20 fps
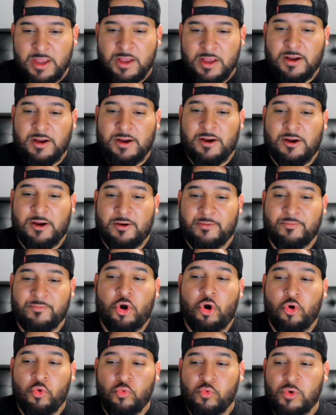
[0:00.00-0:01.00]

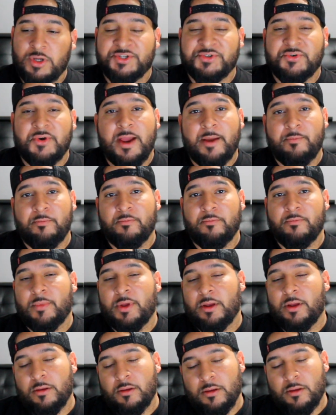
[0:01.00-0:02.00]
0-1 trap,
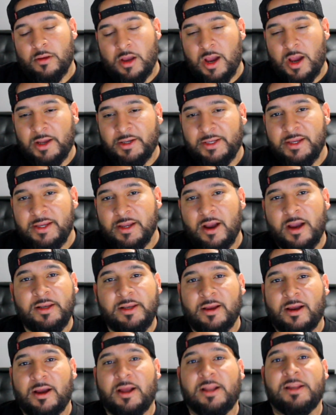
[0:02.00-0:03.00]

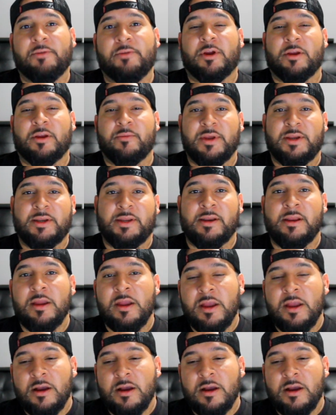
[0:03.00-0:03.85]
highly recommend it.